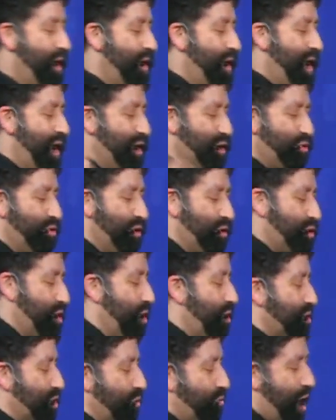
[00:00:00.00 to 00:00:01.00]
Israel
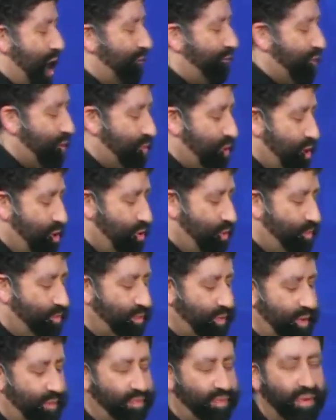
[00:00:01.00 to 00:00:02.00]
turns away from you
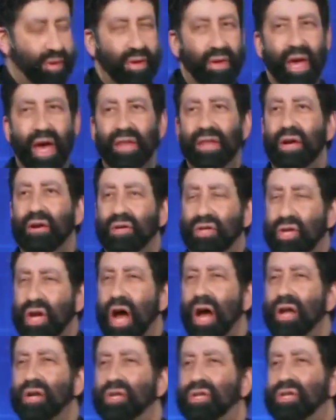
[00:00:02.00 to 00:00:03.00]
and they're
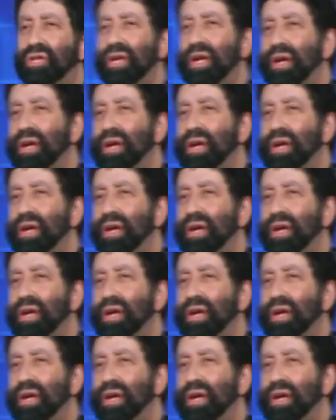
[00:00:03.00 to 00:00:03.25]
judged?